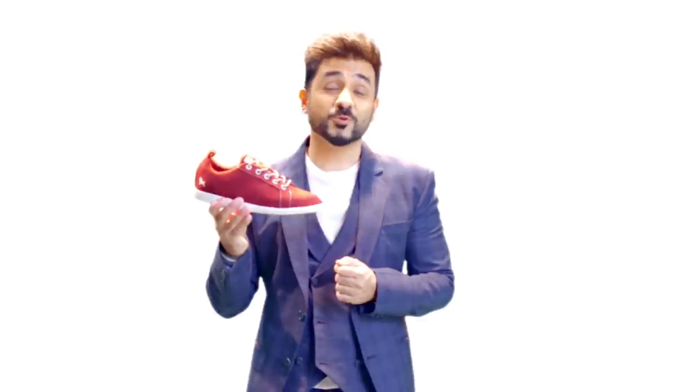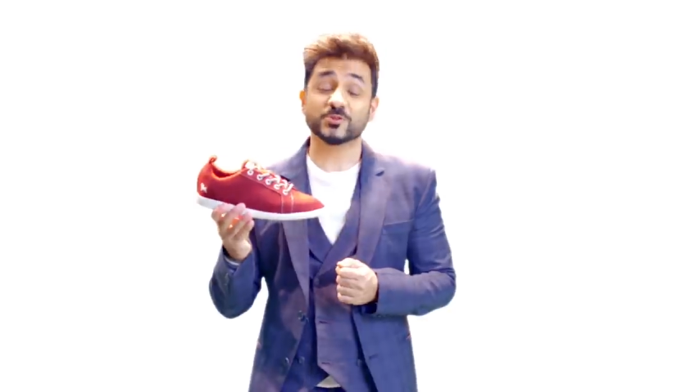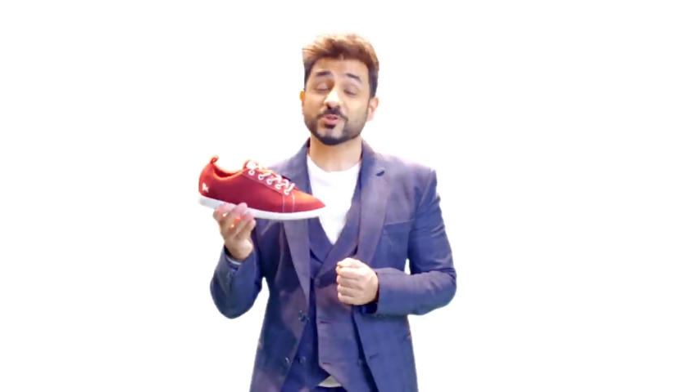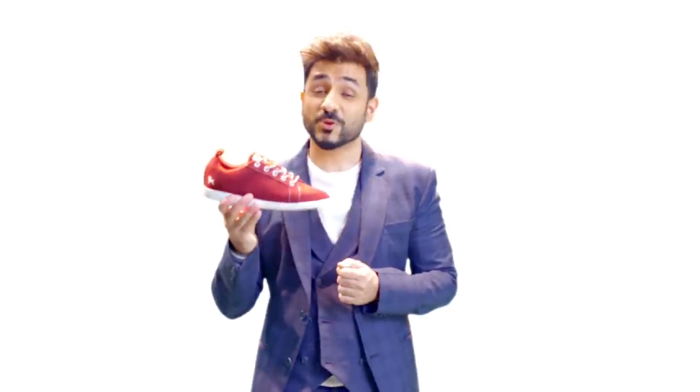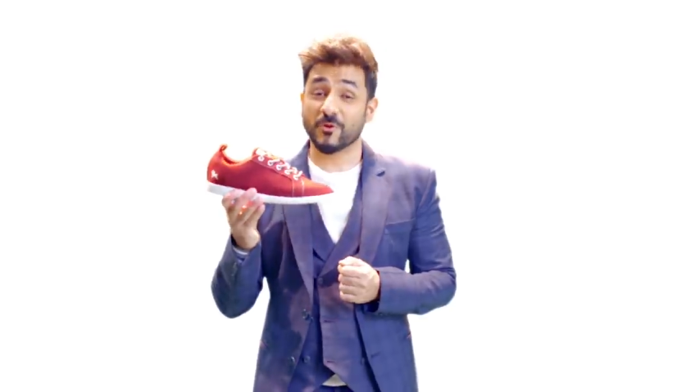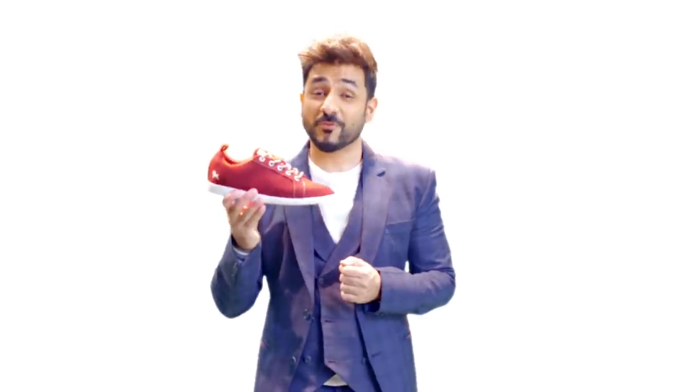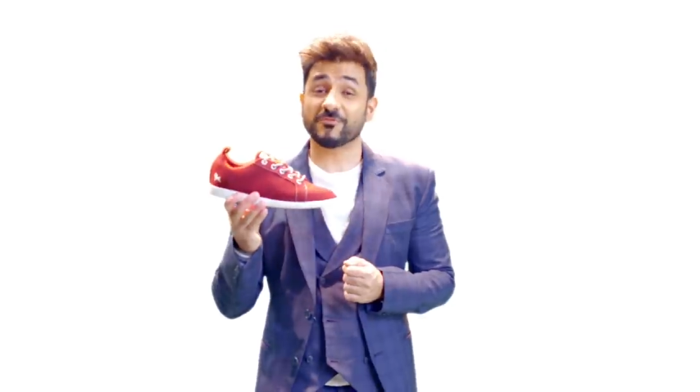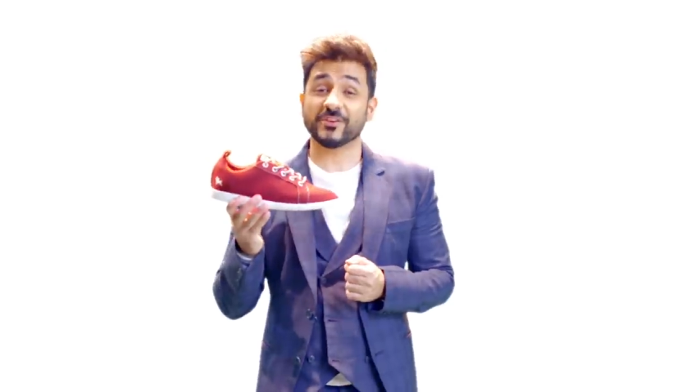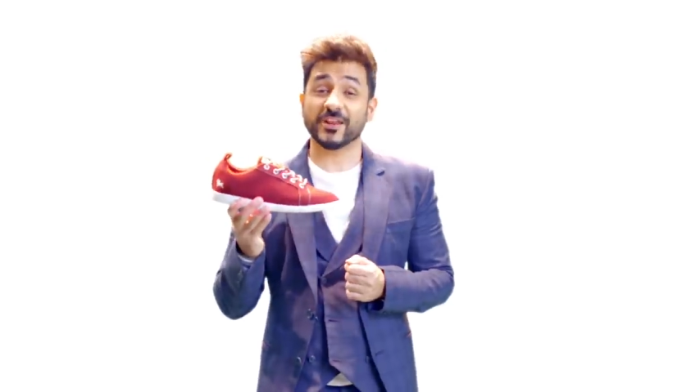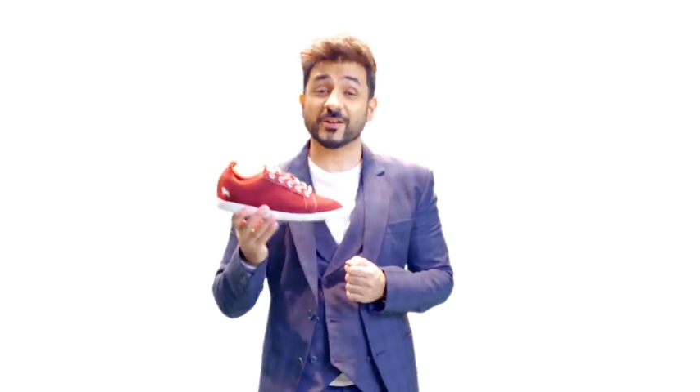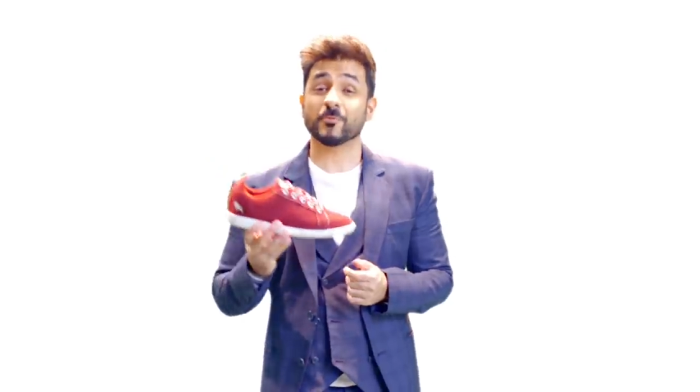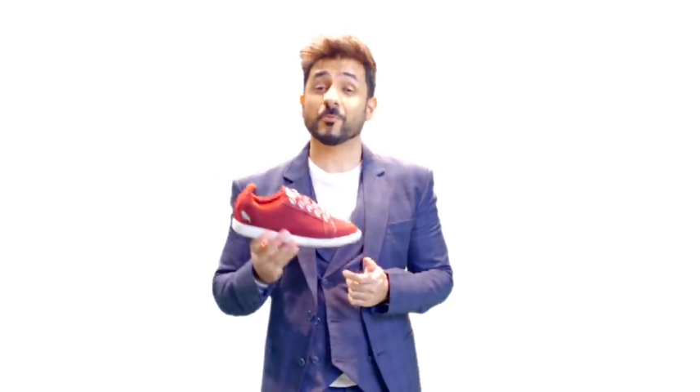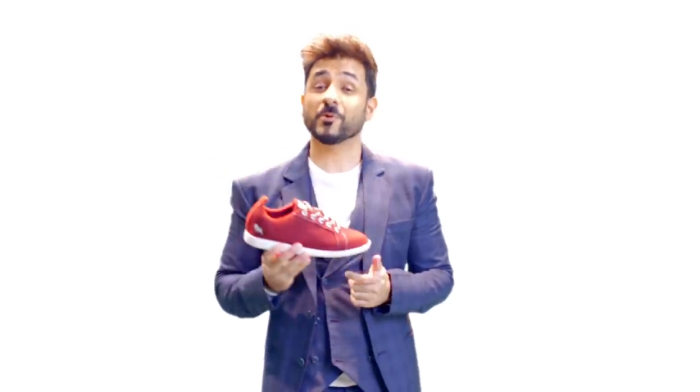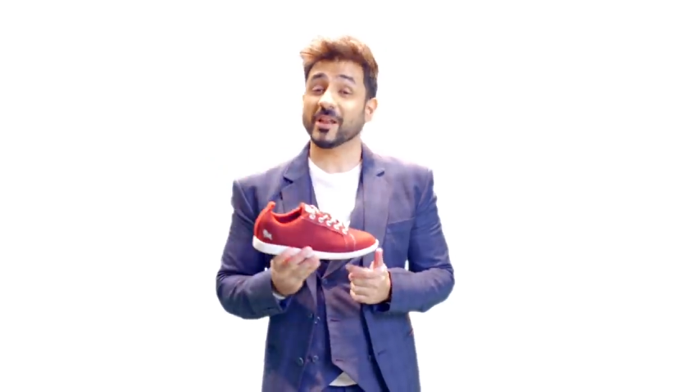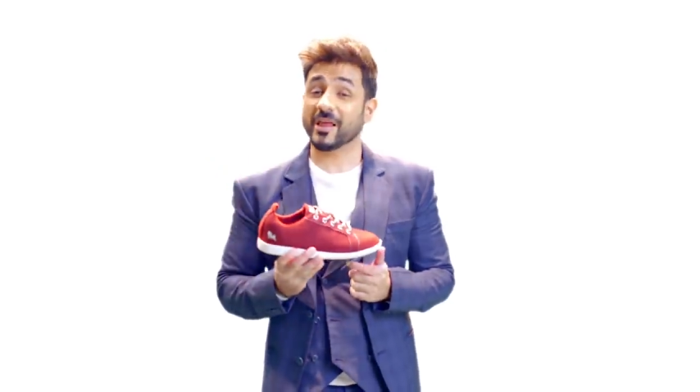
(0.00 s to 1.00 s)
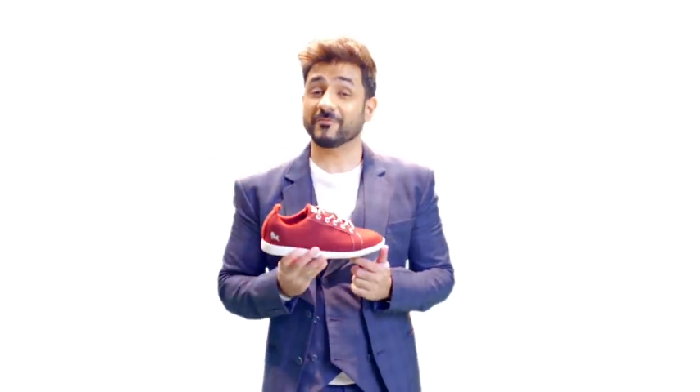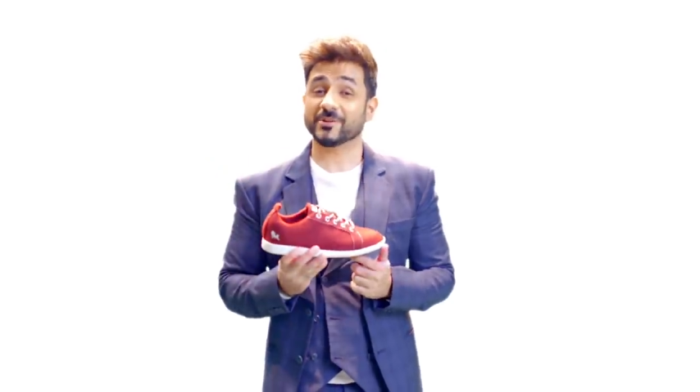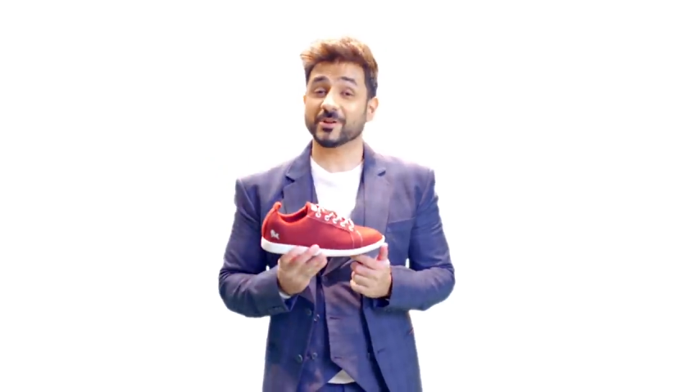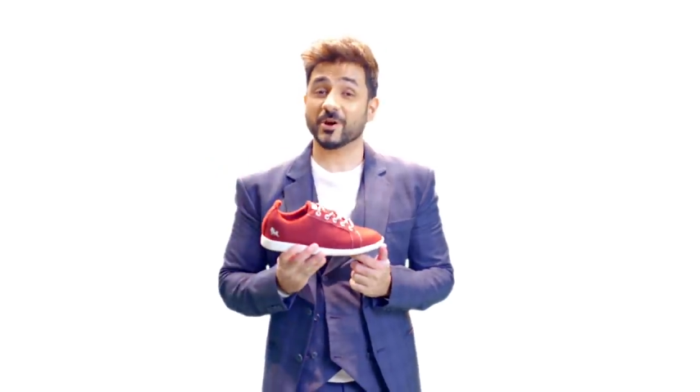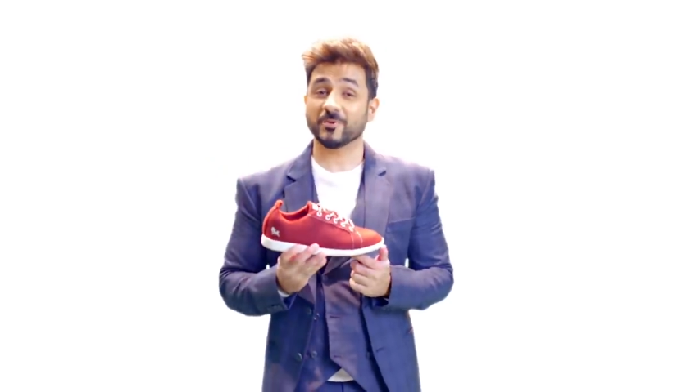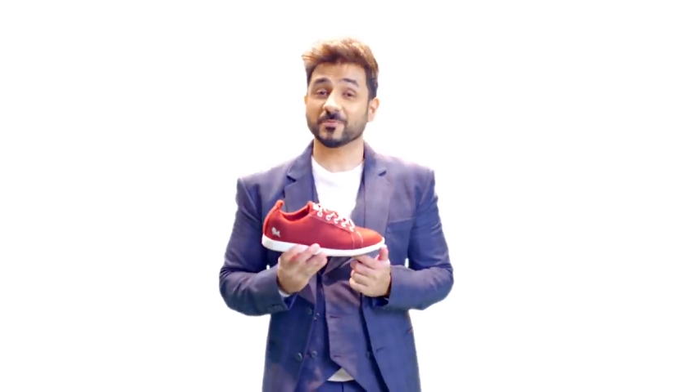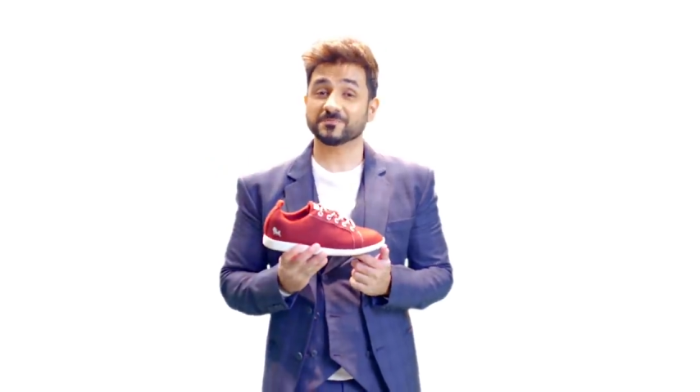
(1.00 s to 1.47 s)
shoes your feet will
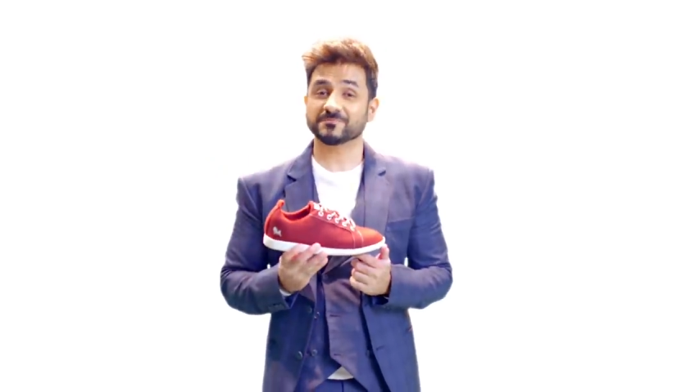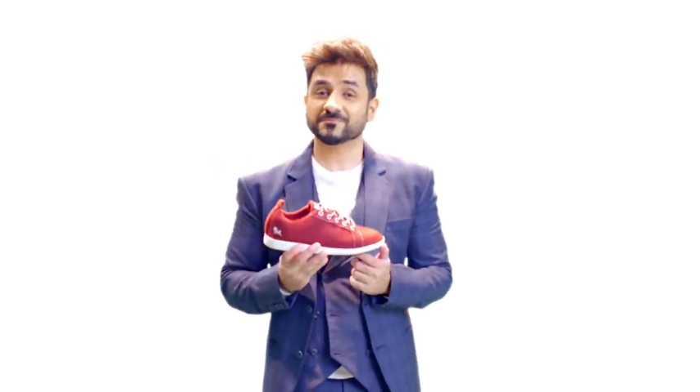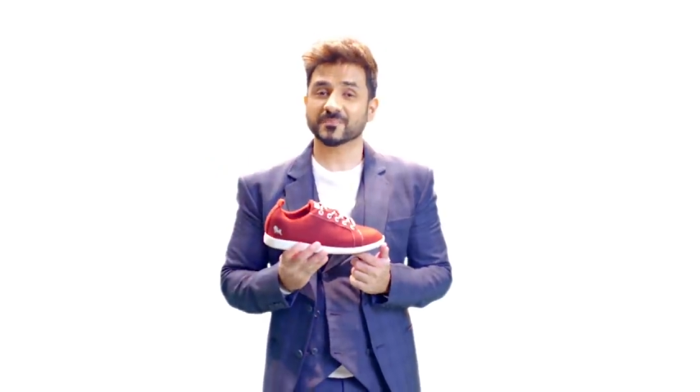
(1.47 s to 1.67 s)
ever know.